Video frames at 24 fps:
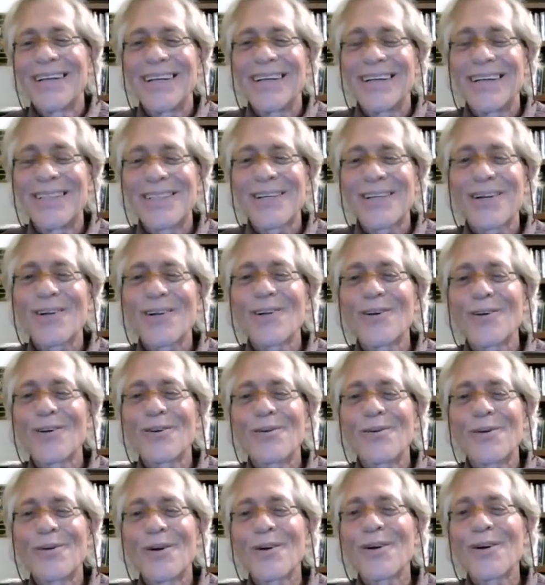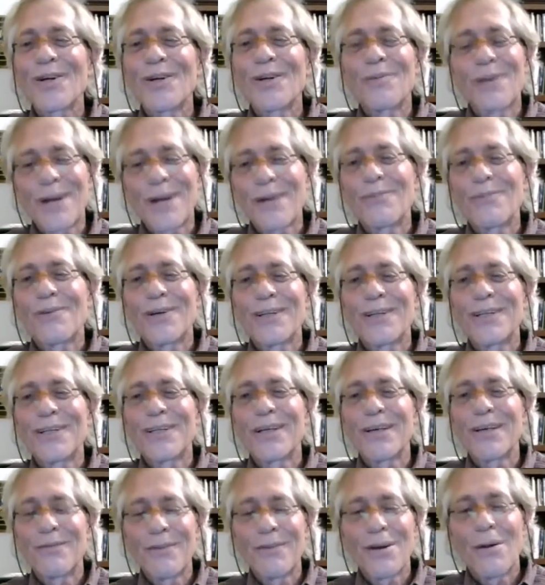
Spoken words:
I said hello to him earlier, but I wanted to give